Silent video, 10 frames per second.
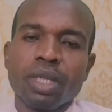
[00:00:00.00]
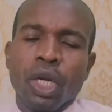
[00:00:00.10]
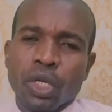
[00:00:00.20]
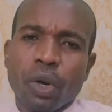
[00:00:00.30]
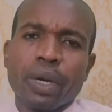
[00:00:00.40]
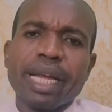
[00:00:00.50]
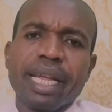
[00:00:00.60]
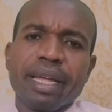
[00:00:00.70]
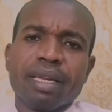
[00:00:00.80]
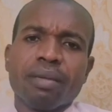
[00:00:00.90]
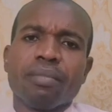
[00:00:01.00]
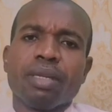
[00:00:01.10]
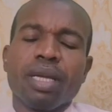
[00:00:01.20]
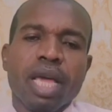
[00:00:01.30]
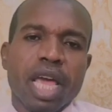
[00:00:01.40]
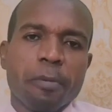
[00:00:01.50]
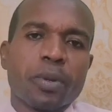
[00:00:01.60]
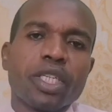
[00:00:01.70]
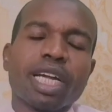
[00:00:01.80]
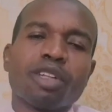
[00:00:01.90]
The other day, a
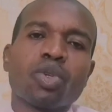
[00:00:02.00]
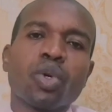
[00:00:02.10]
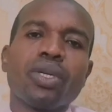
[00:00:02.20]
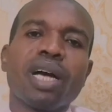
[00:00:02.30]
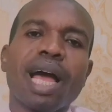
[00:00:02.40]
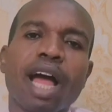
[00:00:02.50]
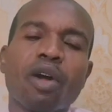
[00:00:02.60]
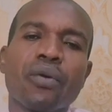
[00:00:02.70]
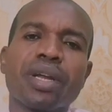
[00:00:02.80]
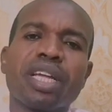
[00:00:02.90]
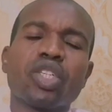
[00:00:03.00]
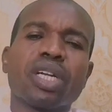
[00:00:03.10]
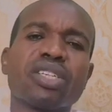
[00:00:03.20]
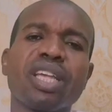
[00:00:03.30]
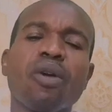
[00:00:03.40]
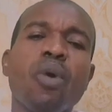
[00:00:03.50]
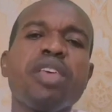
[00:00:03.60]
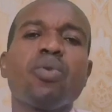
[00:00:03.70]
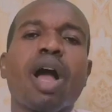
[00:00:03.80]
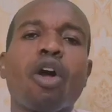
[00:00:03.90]
preacher told her congregation and said,
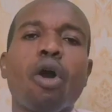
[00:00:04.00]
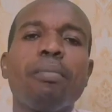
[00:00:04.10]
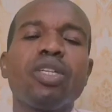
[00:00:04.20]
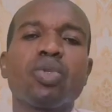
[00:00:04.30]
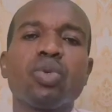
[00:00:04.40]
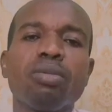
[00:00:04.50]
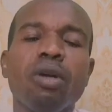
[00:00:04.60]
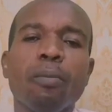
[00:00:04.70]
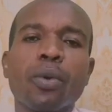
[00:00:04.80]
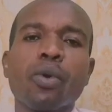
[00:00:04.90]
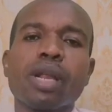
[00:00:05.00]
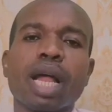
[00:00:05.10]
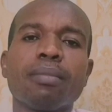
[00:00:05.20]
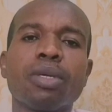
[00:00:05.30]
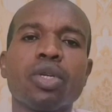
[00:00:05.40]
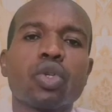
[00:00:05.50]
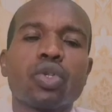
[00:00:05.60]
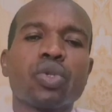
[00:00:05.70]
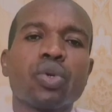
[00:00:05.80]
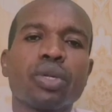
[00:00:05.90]
when you are coming to program
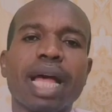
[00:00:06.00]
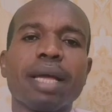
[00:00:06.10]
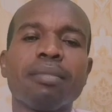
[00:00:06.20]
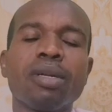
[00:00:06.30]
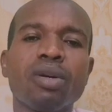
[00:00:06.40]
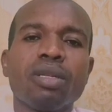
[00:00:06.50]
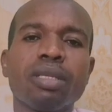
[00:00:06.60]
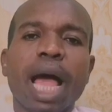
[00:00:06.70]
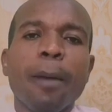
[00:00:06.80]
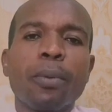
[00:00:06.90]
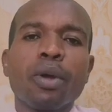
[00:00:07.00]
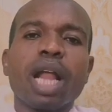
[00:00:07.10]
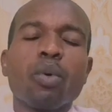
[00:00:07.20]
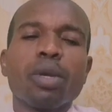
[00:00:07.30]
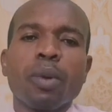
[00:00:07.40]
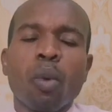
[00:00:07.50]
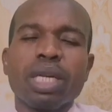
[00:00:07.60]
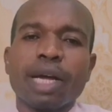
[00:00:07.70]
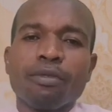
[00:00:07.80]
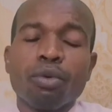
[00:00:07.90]
so time, that program will be
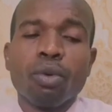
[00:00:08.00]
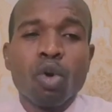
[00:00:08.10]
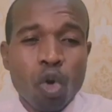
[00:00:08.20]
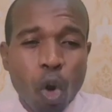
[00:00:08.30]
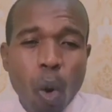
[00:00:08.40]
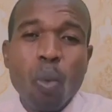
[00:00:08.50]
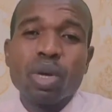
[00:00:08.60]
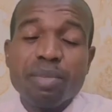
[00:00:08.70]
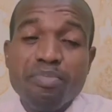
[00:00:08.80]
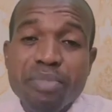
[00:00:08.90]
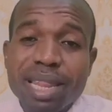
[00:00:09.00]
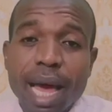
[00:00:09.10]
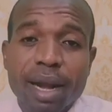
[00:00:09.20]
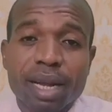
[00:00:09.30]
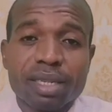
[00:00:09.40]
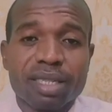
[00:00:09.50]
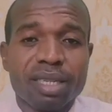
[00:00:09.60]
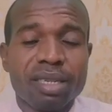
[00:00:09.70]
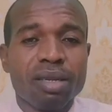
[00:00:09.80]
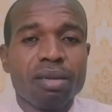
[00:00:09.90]
wonderful. Come with minerals.
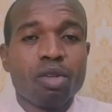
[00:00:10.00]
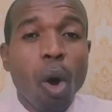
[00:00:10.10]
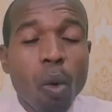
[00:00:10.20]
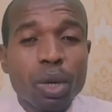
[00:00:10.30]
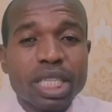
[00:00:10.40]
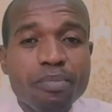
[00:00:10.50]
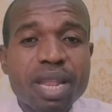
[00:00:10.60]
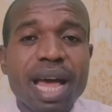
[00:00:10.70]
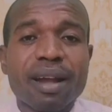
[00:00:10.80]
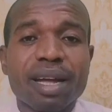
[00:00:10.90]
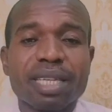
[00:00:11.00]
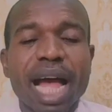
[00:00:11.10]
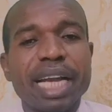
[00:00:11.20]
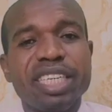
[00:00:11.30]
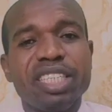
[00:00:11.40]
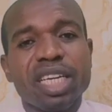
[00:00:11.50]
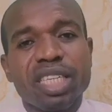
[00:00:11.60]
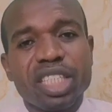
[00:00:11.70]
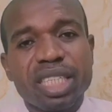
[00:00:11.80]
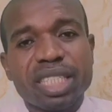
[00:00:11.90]
Come with minerals.
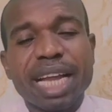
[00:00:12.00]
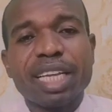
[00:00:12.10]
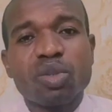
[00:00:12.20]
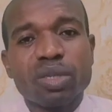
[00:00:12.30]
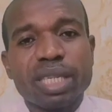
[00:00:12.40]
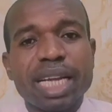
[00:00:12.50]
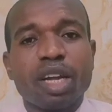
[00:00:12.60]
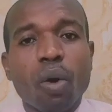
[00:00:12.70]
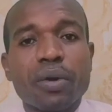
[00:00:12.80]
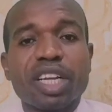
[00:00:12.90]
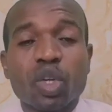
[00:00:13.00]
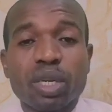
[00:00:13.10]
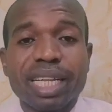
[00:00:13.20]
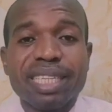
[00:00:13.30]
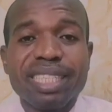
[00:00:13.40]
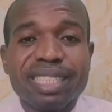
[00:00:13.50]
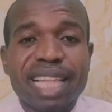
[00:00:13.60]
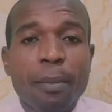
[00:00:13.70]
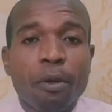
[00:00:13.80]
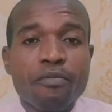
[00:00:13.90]
And she decided to tell the congregation
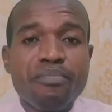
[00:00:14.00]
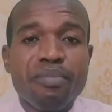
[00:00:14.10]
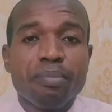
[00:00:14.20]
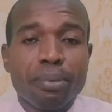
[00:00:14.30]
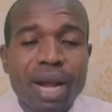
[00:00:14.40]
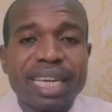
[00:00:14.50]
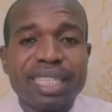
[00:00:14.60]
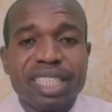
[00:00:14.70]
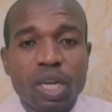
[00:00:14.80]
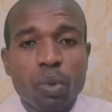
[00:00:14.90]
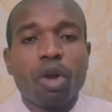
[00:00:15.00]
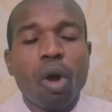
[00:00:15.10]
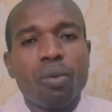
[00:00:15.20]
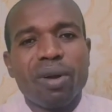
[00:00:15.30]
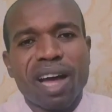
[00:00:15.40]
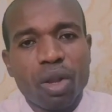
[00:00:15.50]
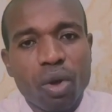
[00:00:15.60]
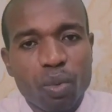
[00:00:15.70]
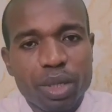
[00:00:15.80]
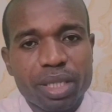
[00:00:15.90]
the type of brand they will come
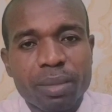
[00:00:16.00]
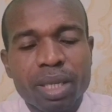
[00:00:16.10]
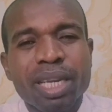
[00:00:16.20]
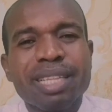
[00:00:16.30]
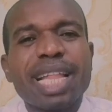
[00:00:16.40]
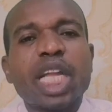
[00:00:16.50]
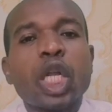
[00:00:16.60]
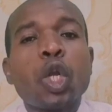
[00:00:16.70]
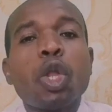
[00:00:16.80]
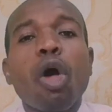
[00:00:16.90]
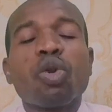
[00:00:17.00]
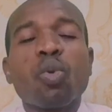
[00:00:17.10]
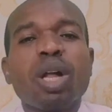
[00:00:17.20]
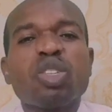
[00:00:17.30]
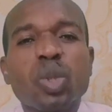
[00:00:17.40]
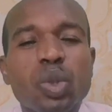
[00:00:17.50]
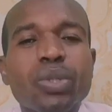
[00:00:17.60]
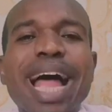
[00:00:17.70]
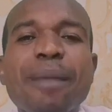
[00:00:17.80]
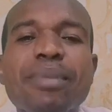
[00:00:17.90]
along with. That the Lord wants to
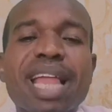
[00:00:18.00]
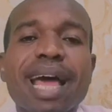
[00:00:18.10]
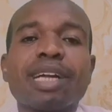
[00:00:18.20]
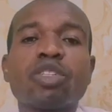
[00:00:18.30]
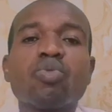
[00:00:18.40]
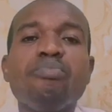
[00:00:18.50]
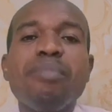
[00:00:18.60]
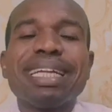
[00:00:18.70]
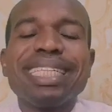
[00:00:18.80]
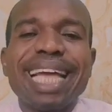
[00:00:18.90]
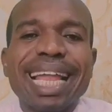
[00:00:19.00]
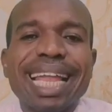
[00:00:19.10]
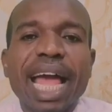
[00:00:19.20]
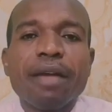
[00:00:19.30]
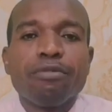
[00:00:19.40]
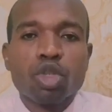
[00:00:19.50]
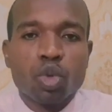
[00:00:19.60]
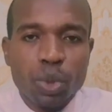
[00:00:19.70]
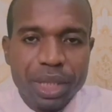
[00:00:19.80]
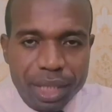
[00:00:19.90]
use that mineral to make their life
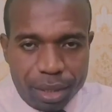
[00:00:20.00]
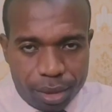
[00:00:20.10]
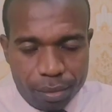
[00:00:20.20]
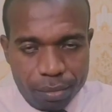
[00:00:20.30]
sweet.